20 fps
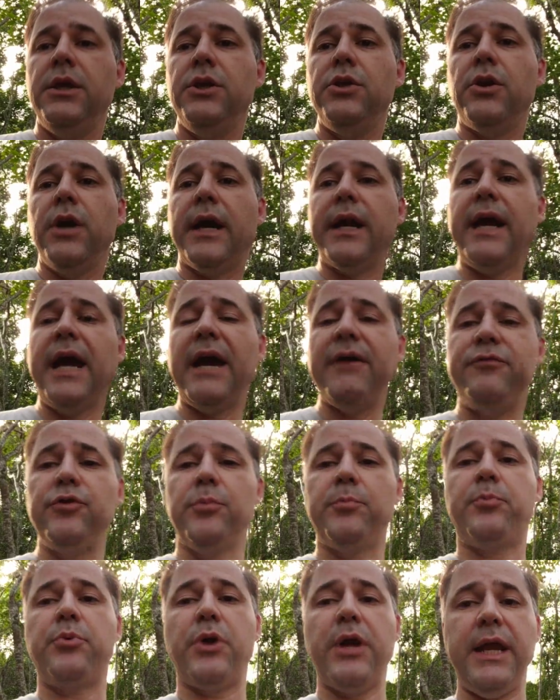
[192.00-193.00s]
You gotta have
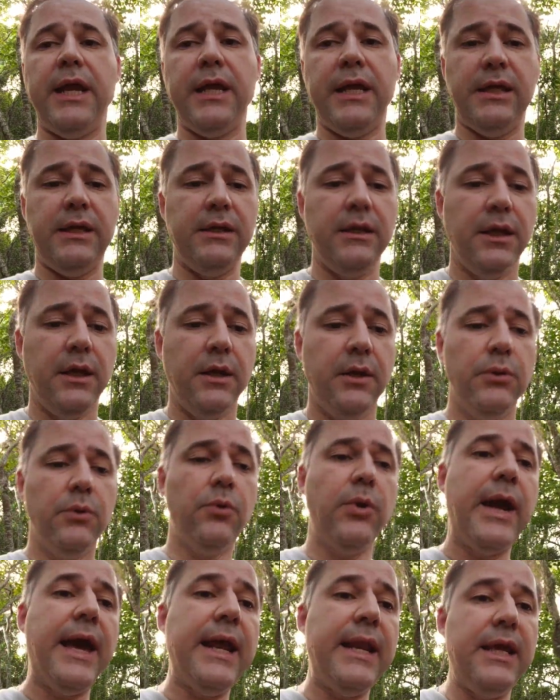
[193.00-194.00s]
your brain
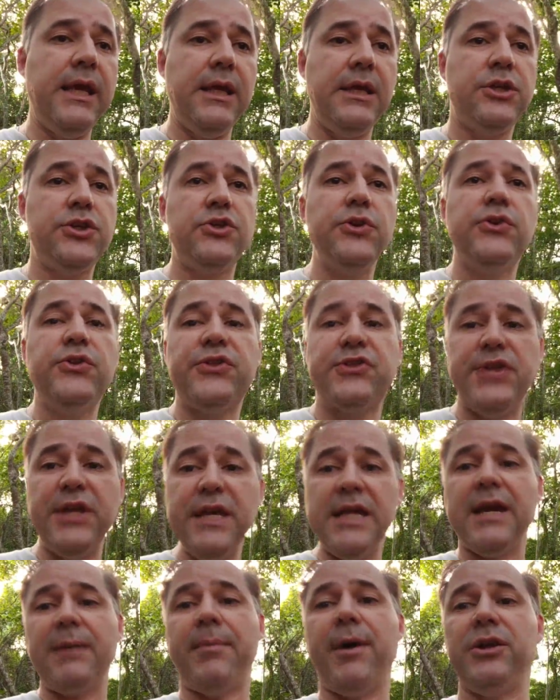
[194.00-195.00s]
ready to
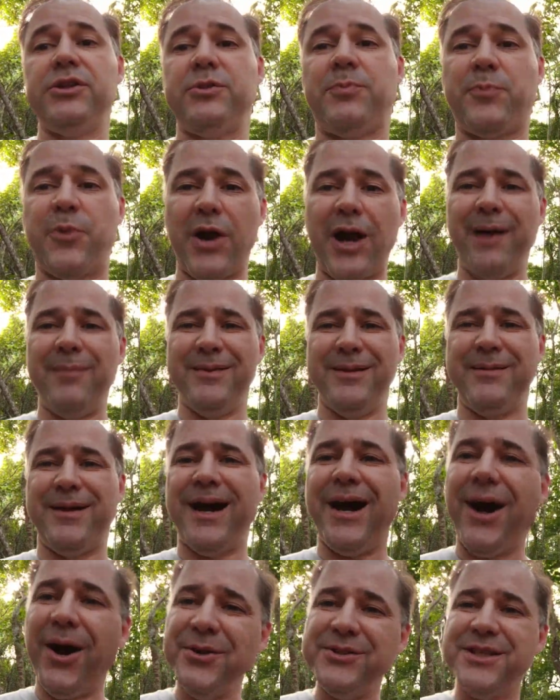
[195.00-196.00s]
think about the problem
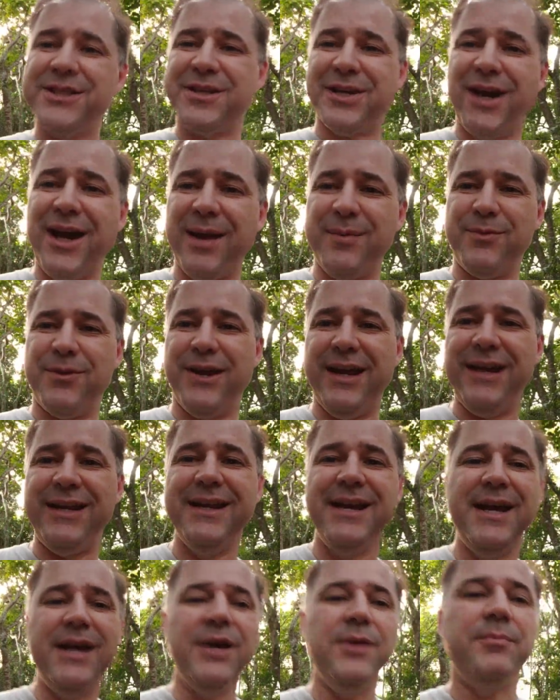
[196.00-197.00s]
all the time,
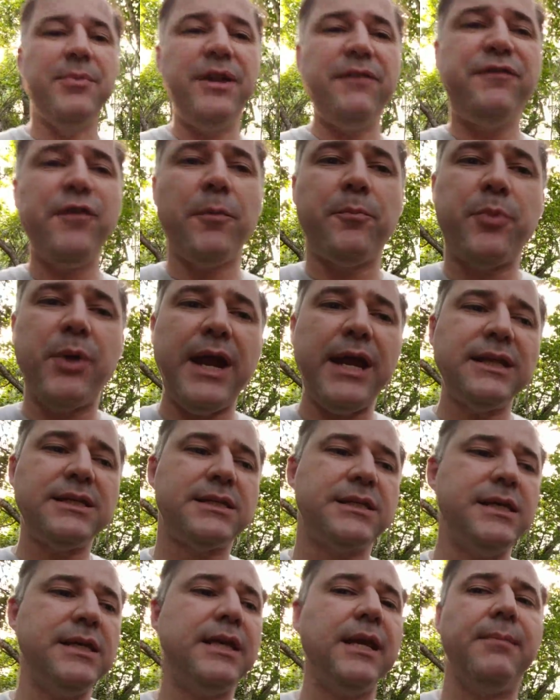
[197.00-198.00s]
right? But if your
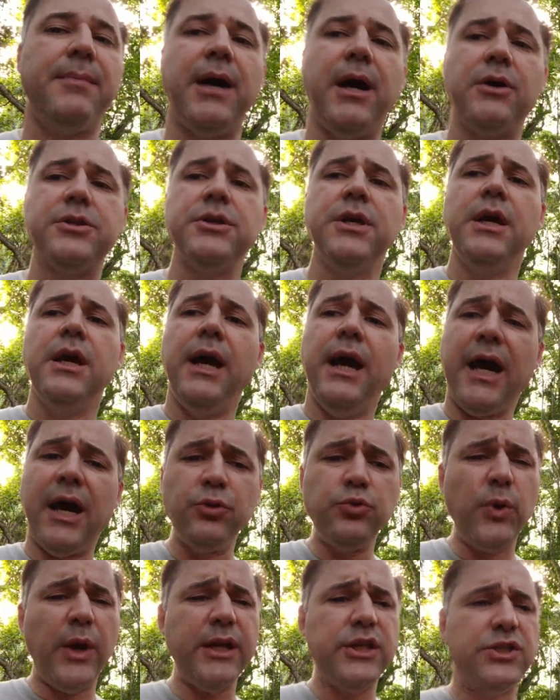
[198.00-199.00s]
brain's thinking about
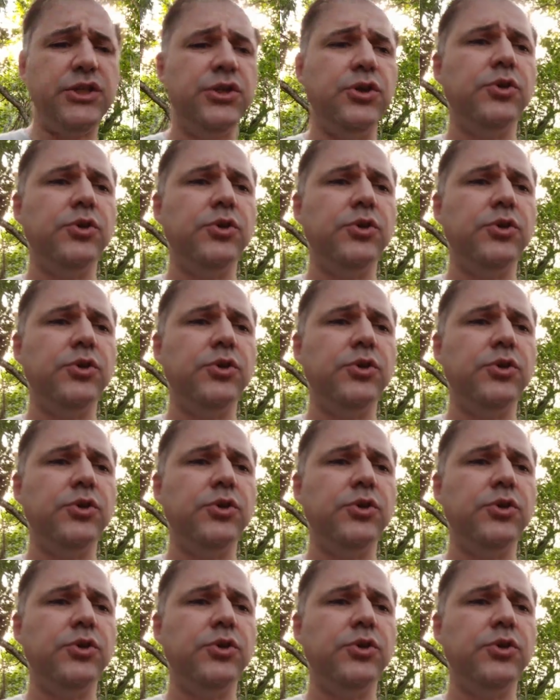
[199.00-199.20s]
how do I